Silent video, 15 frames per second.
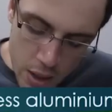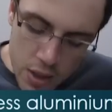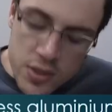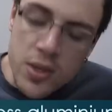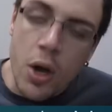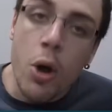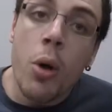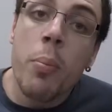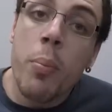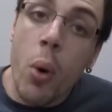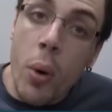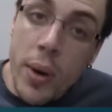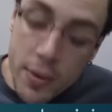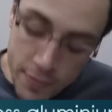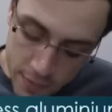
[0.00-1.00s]
So
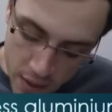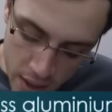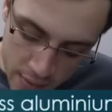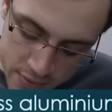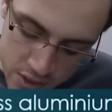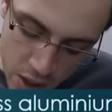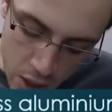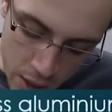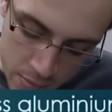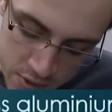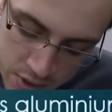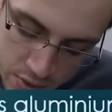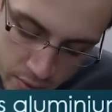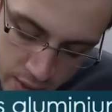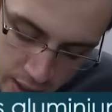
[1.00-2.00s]
0.5
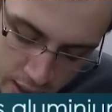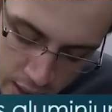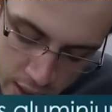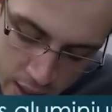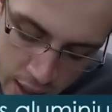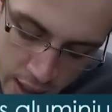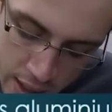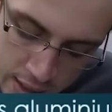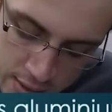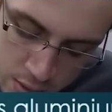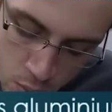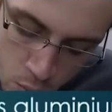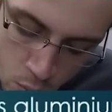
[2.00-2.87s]
times 3 is